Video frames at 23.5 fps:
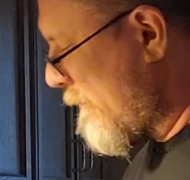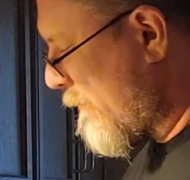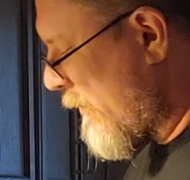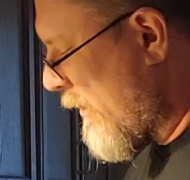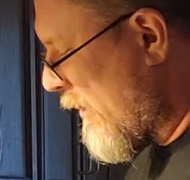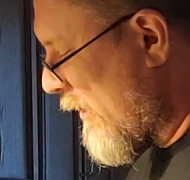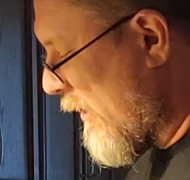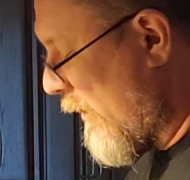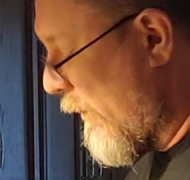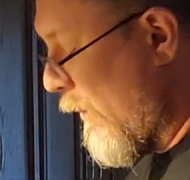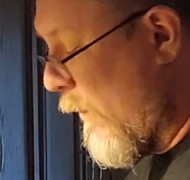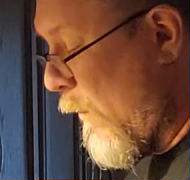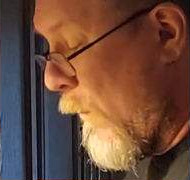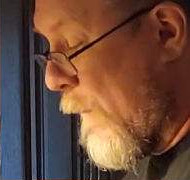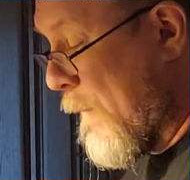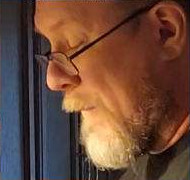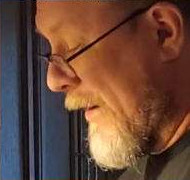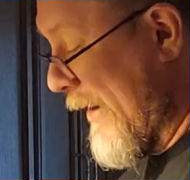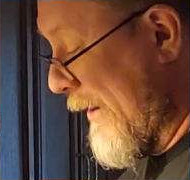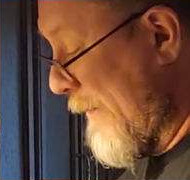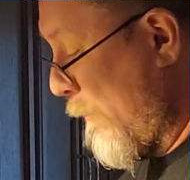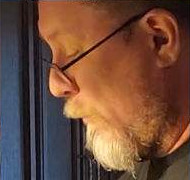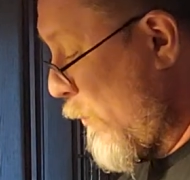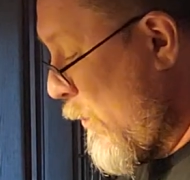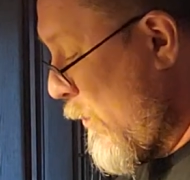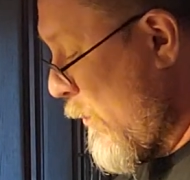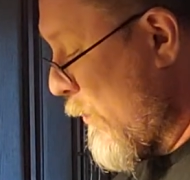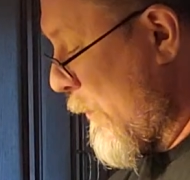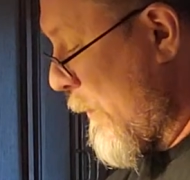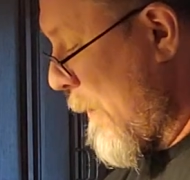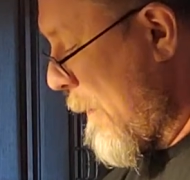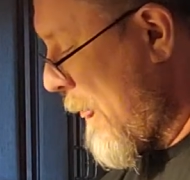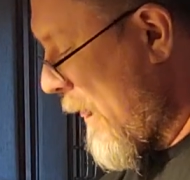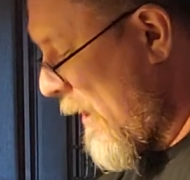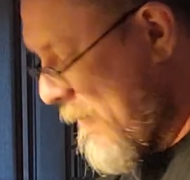Raw. Oh my,
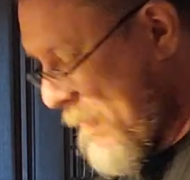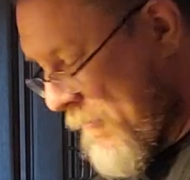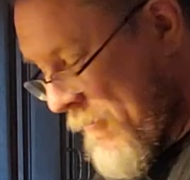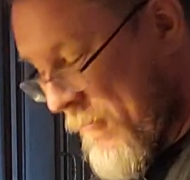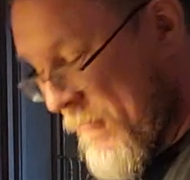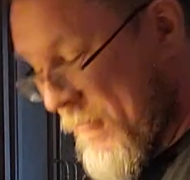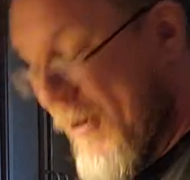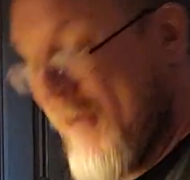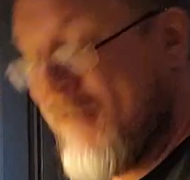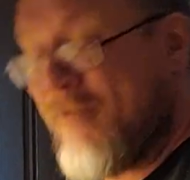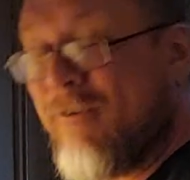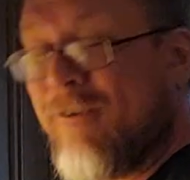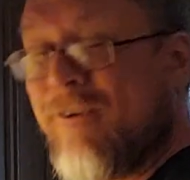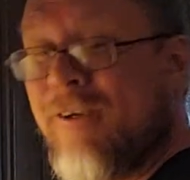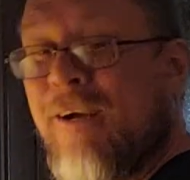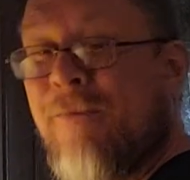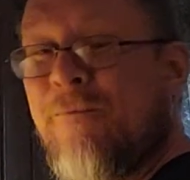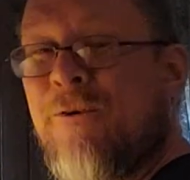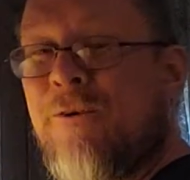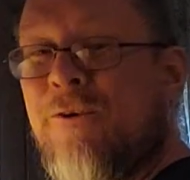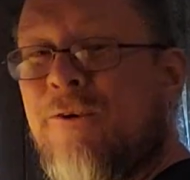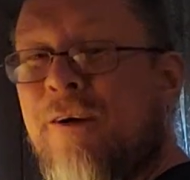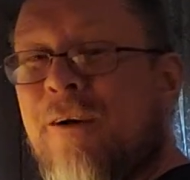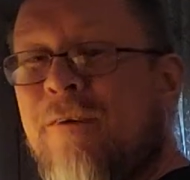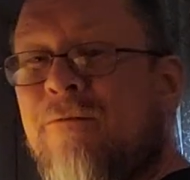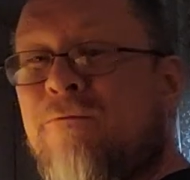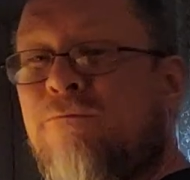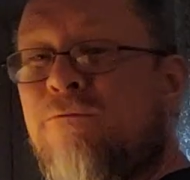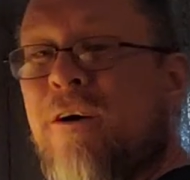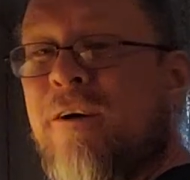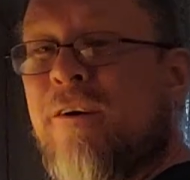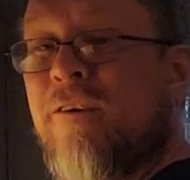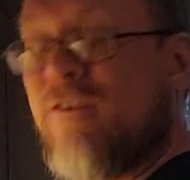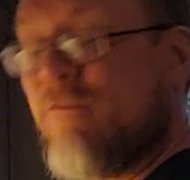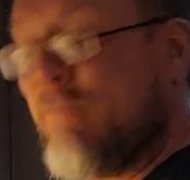woo! That's a good one too. That was
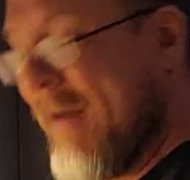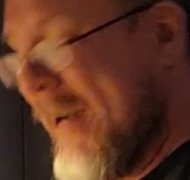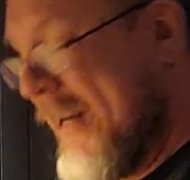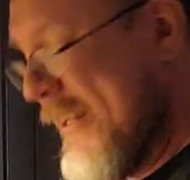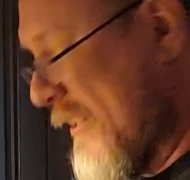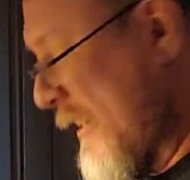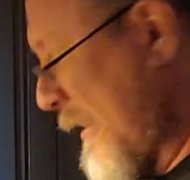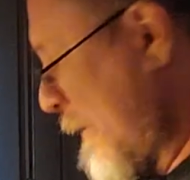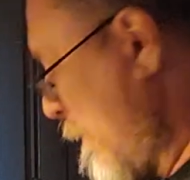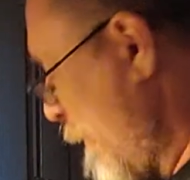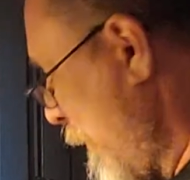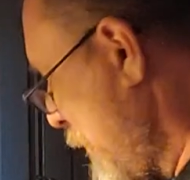fucking spicy.